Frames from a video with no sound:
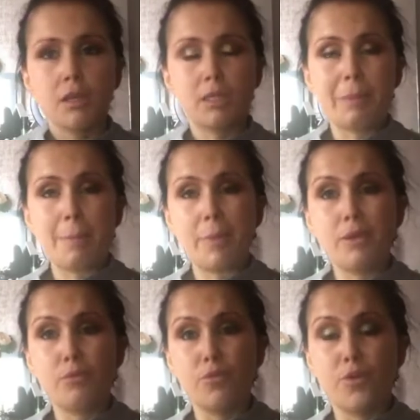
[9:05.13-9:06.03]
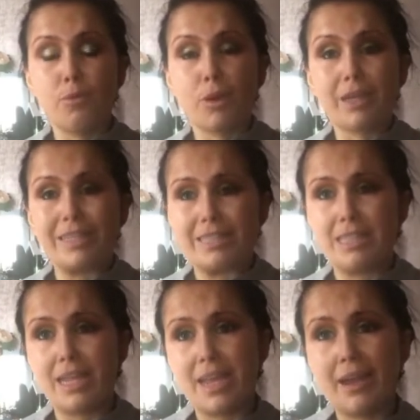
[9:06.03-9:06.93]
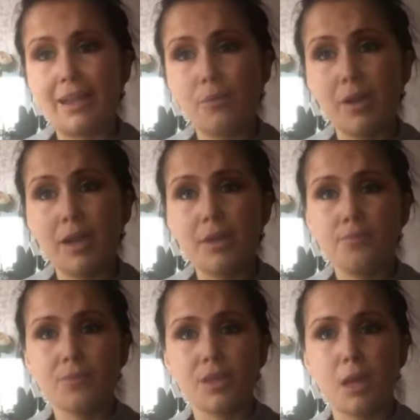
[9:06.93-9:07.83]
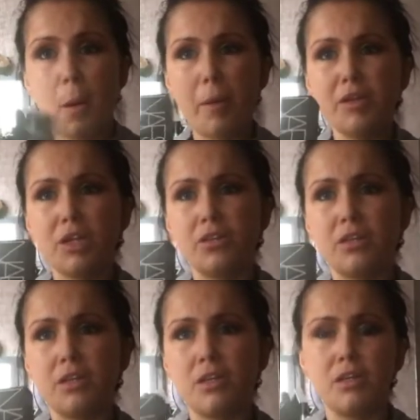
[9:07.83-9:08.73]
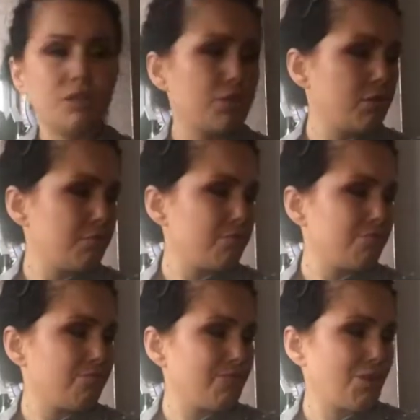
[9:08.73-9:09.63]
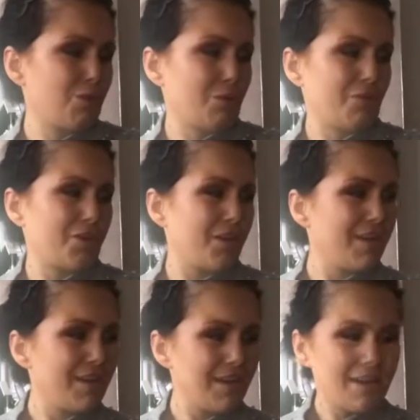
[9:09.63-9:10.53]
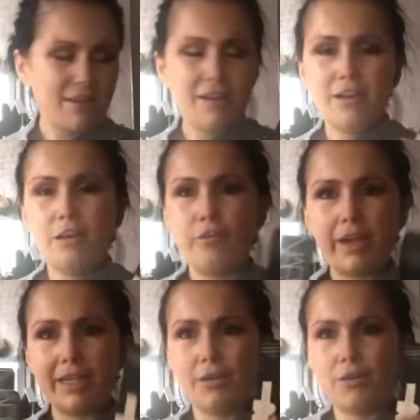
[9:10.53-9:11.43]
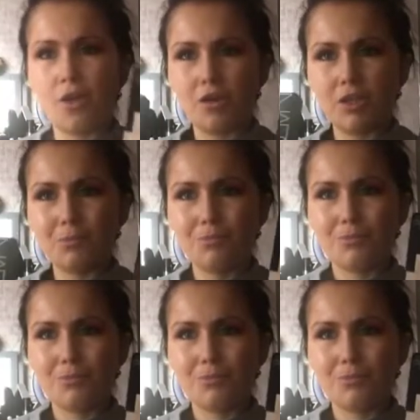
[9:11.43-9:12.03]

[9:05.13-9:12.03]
Cause I might be reviewing one of these today anyway. I'll probably do the, I don't know what to do. Fenty or Nars.